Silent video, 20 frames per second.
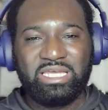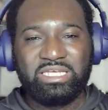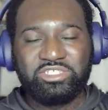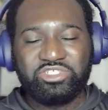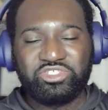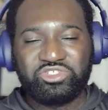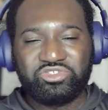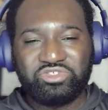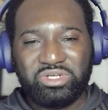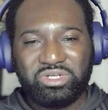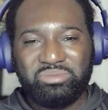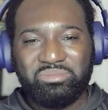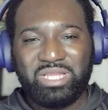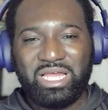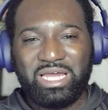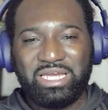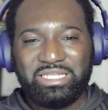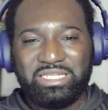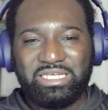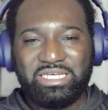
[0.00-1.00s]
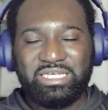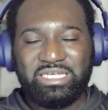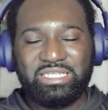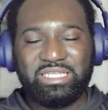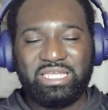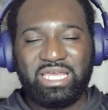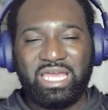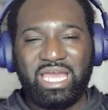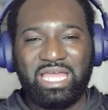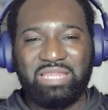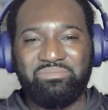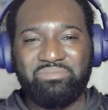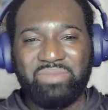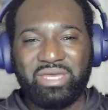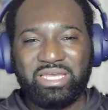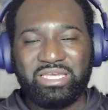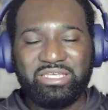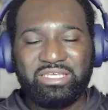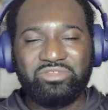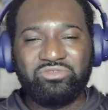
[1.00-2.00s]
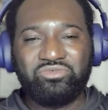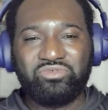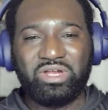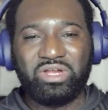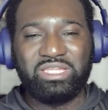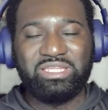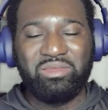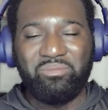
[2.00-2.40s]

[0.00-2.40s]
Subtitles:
streamline it, and make it run